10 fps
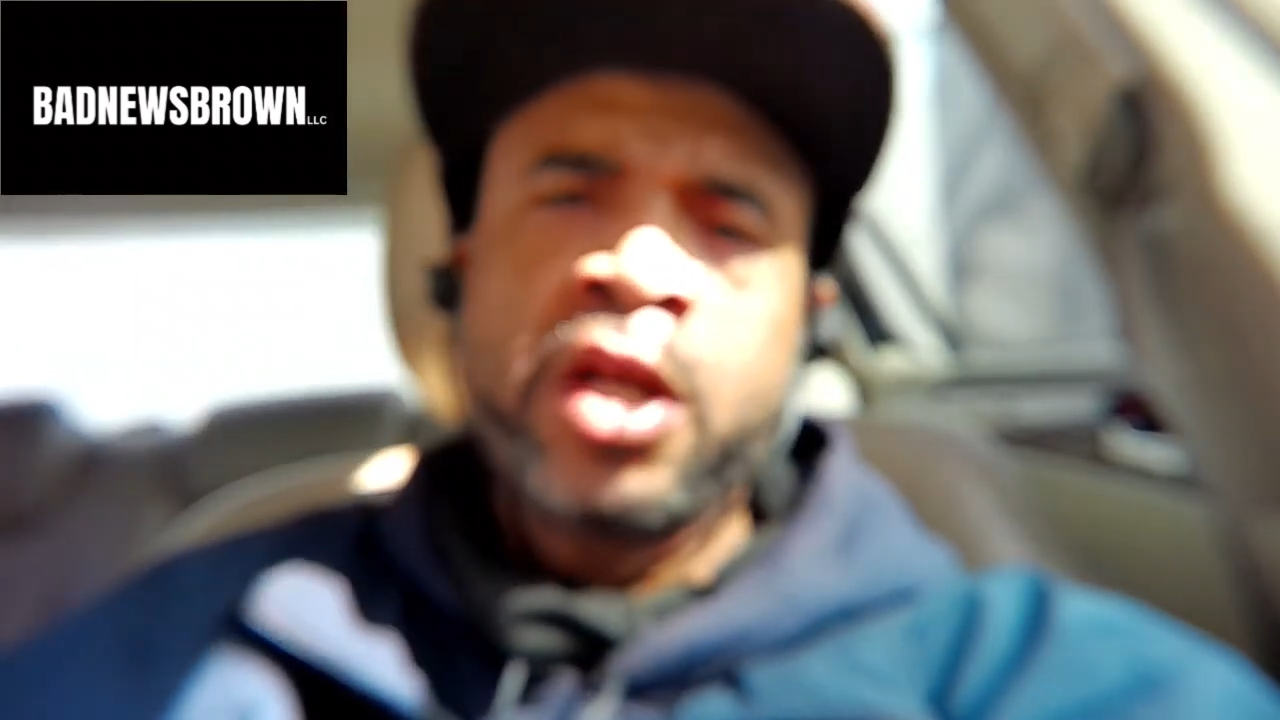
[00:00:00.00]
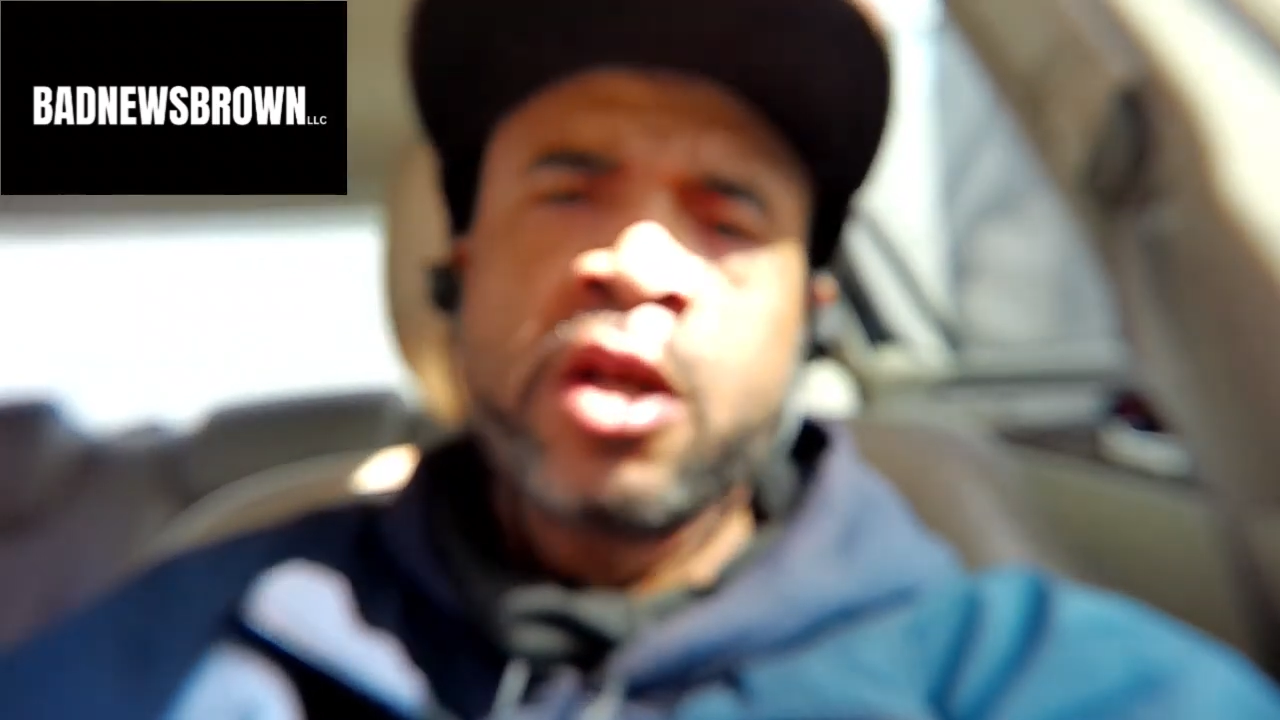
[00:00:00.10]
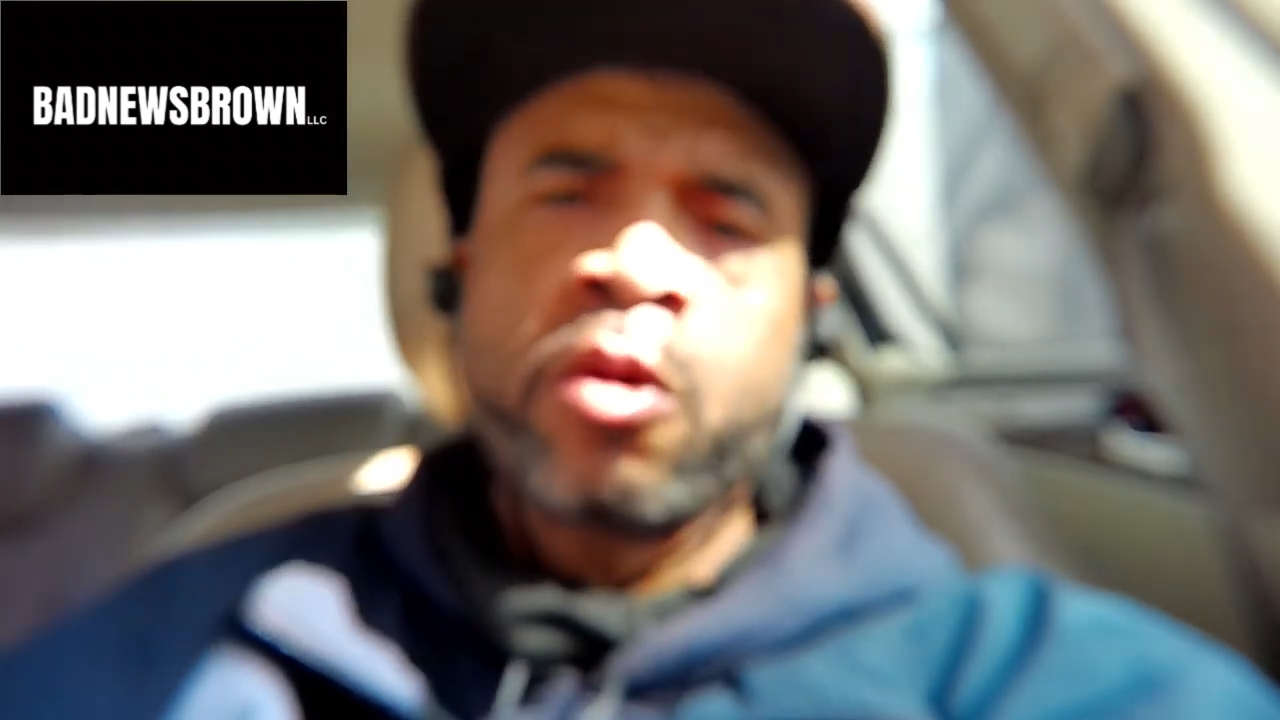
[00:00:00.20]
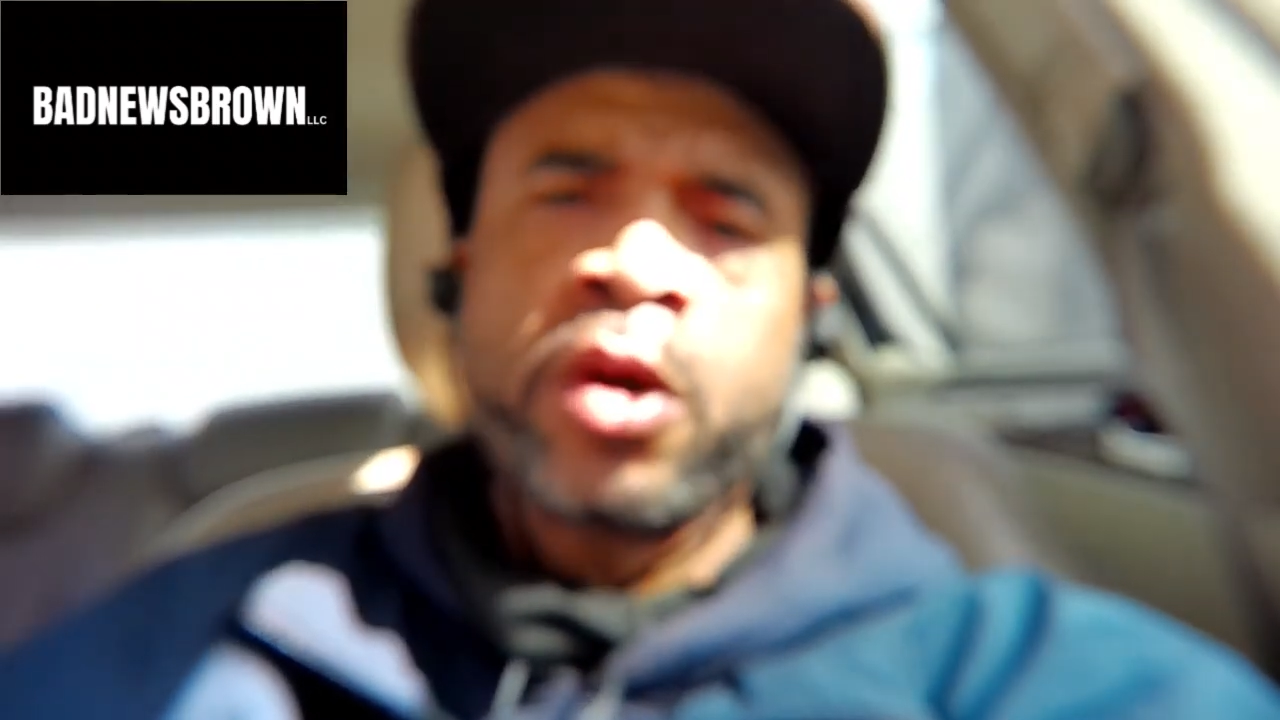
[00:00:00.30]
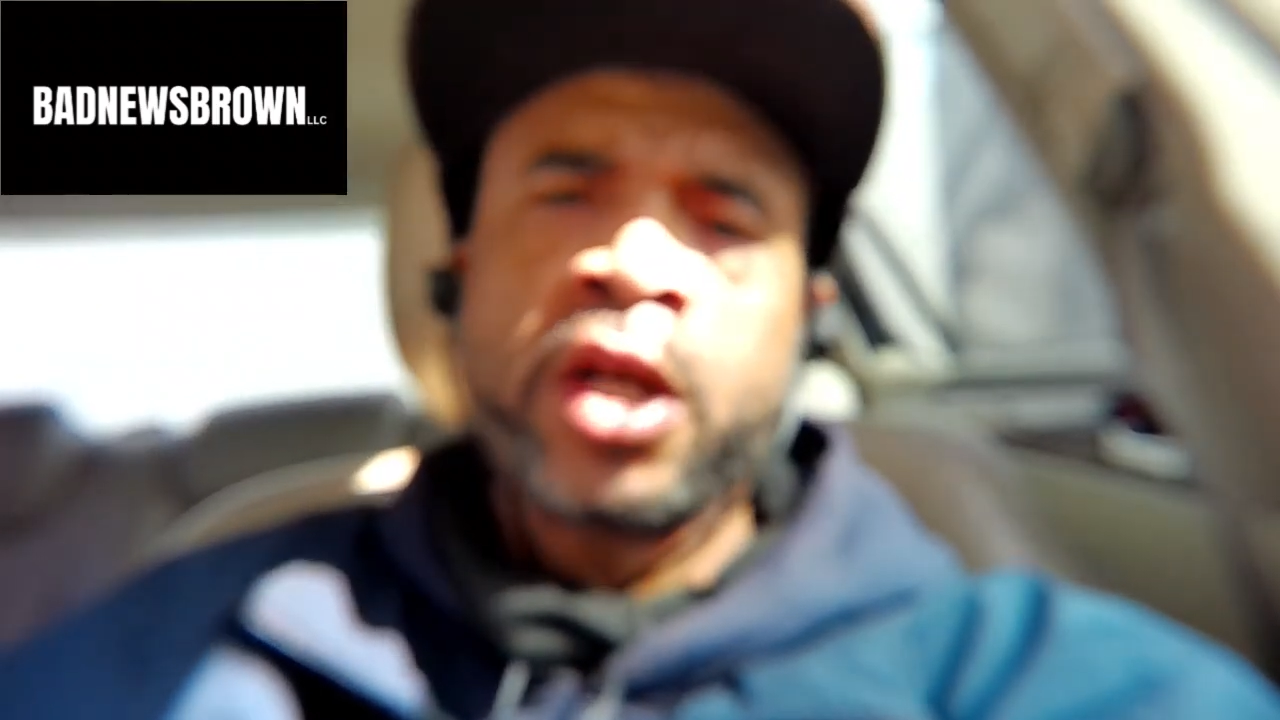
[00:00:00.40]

be your